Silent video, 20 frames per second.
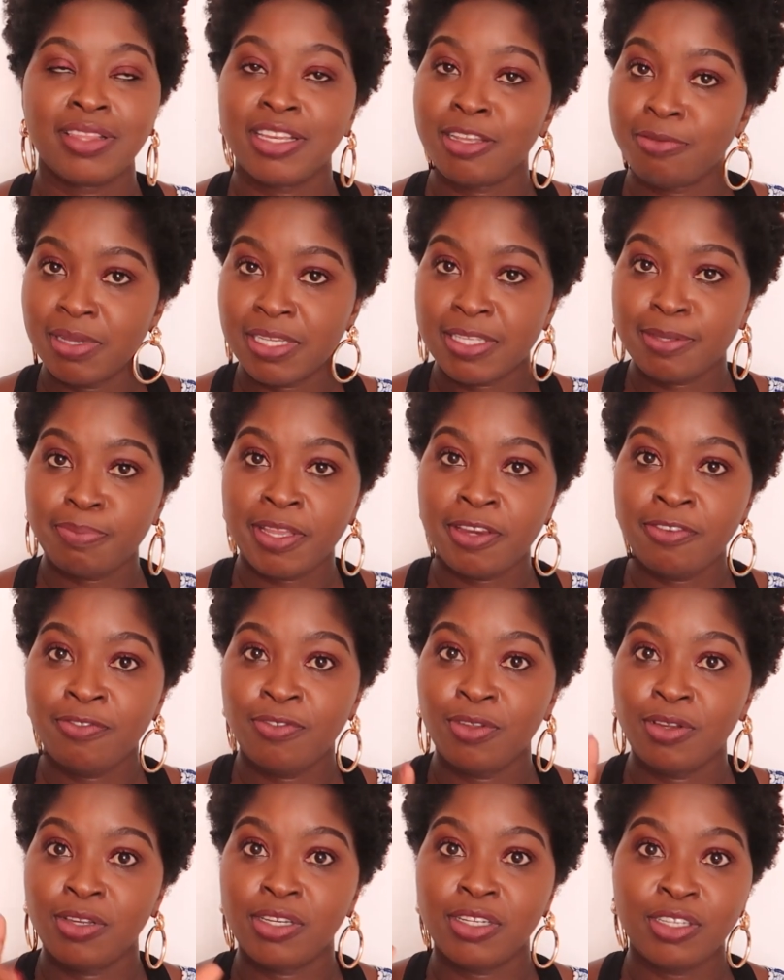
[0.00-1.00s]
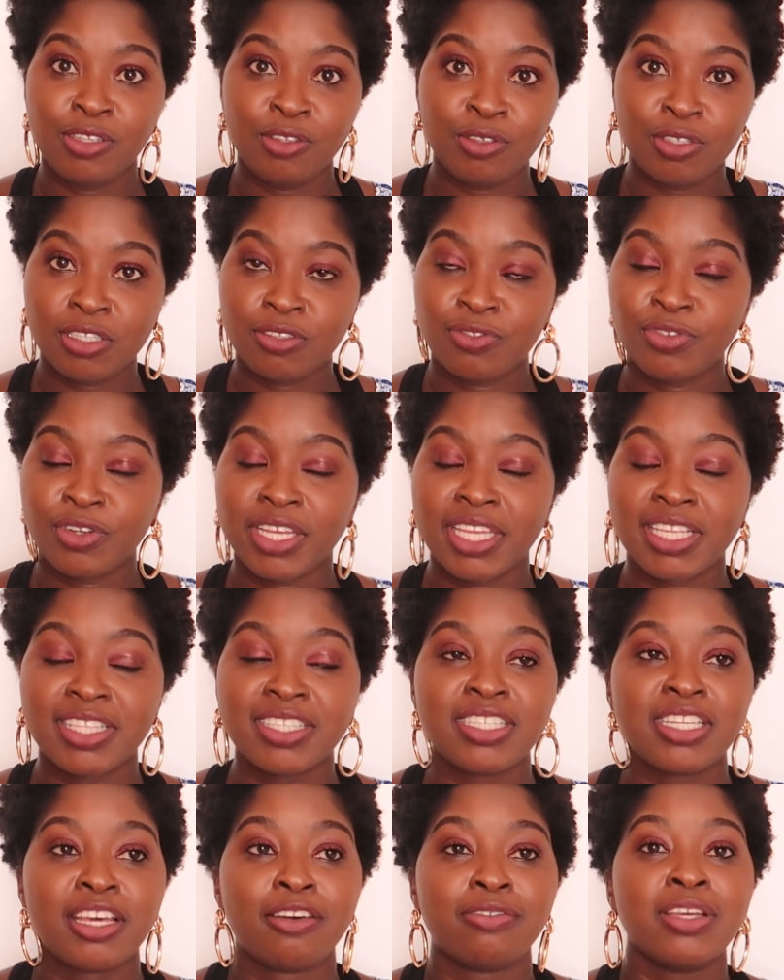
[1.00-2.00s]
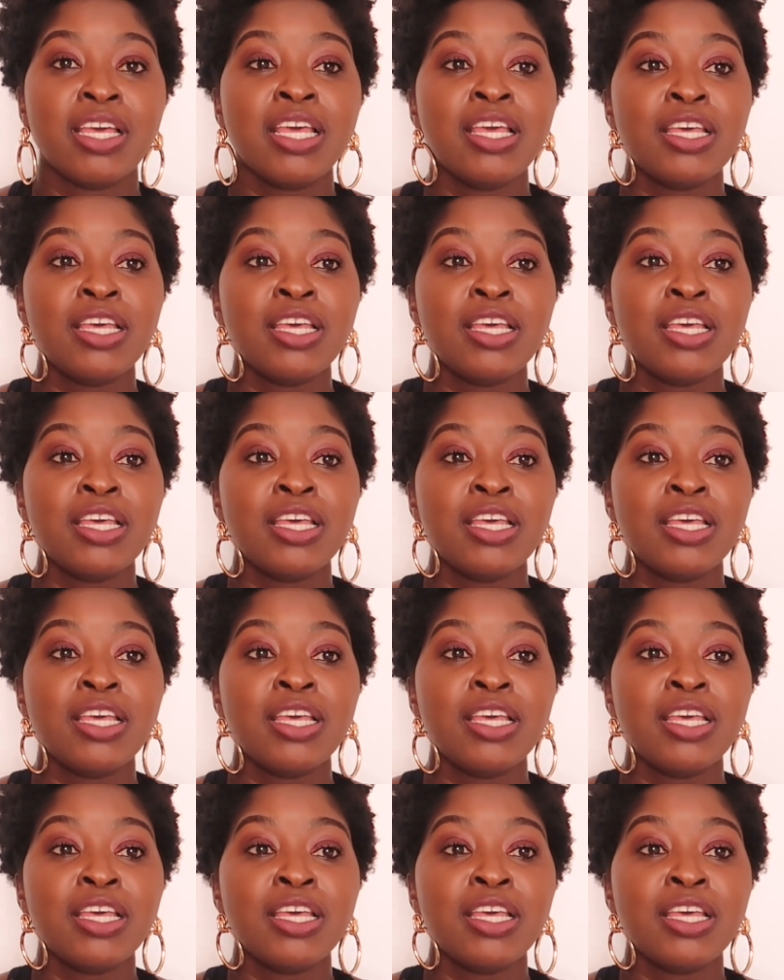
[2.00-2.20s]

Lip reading: Labor is painful, you just forget stuff.